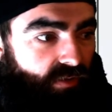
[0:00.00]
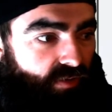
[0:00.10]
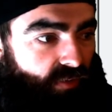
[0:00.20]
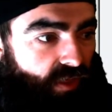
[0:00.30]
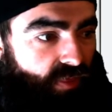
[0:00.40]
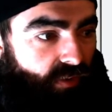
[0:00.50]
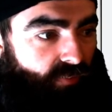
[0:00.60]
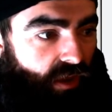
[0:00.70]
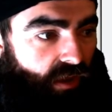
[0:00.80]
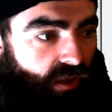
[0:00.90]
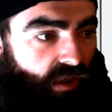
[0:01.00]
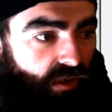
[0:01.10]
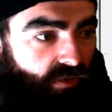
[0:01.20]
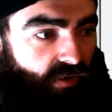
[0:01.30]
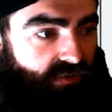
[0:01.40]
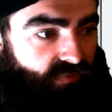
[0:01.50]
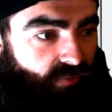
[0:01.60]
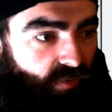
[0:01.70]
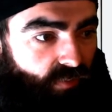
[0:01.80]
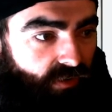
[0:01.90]
New month, baby. Crazy
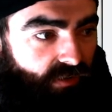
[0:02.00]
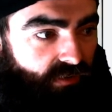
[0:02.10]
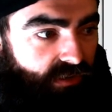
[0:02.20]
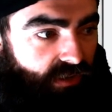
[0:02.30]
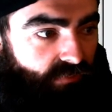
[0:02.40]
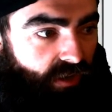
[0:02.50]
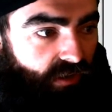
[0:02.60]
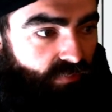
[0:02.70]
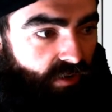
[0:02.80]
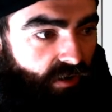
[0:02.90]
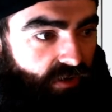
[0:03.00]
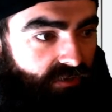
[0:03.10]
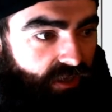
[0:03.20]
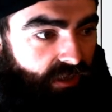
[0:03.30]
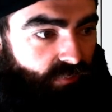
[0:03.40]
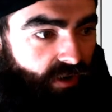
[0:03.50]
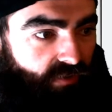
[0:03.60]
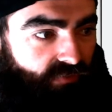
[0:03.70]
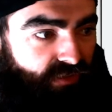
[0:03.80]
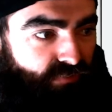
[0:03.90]
February, but it looks like I'm making progress. Gained a
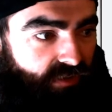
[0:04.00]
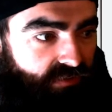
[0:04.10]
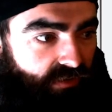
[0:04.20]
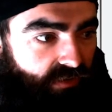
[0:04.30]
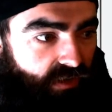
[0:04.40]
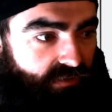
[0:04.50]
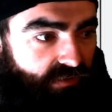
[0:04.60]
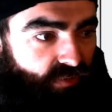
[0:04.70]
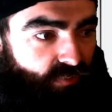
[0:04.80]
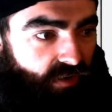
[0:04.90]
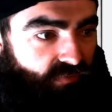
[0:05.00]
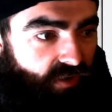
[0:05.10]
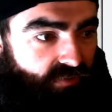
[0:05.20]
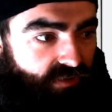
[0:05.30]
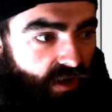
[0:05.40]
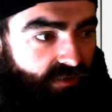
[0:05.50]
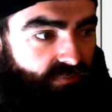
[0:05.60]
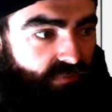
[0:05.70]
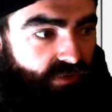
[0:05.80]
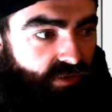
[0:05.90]
pound of lean muscle and lost a little bit of body fat, which is
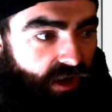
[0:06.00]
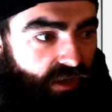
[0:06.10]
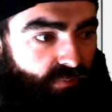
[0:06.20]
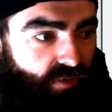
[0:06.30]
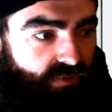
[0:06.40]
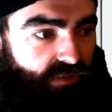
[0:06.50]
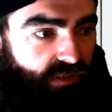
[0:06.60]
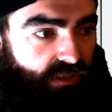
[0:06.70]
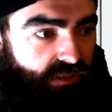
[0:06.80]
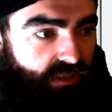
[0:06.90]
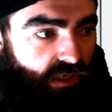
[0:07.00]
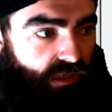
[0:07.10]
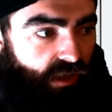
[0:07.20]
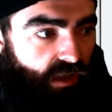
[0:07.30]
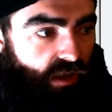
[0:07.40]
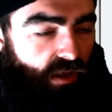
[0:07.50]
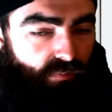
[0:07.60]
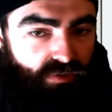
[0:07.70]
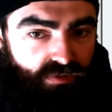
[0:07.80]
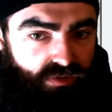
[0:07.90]
awesome. Tracking protein intake.
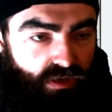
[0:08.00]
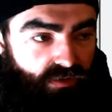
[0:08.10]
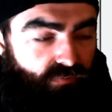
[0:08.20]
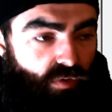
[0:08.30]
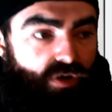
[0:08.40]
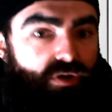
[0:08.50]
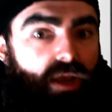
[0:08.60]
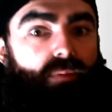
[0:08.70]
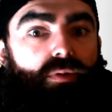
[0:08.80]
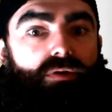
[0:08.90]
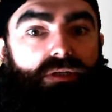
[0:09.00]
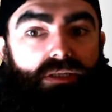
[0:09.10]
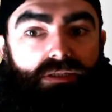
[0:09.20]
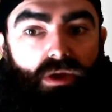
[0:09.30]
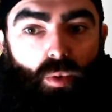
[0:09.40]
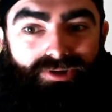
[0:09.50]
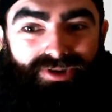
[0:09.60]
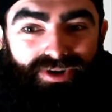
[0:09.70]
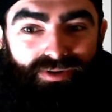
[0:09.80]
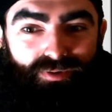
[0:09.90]
Mr. Jonathan, if you are tracking protein intake, what's
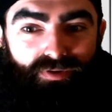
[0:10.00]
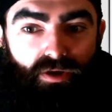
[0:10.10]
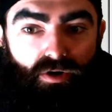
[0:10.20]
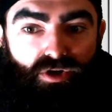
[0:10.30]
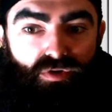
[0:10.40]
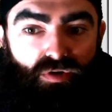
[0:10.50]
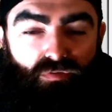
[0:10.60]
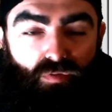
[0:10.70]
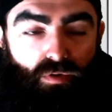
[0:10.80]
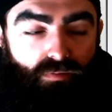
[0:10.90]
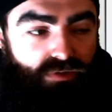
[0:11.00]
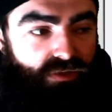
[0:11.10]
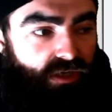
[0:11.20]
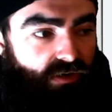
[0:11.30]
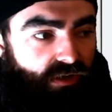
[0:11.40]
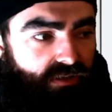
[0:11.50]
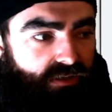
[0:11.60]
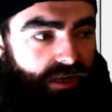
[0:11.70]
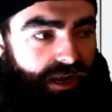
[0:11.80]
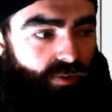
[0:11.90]
the number that you're shooting for? I'm just
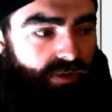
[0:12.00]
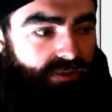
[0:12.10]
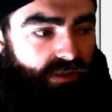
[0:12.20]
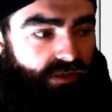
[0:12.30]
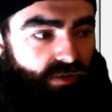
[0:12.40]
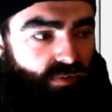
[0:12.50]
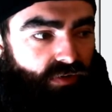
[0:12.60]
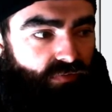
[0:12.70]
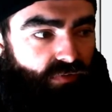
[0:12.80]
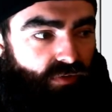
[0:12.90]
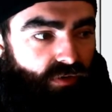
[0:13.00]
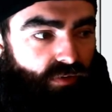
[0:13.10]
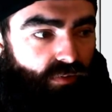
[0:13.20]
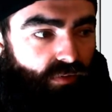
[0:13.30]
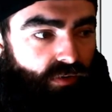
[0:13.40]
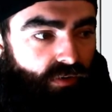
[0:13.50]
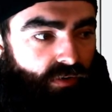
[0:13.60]
curious. And how is it going for you?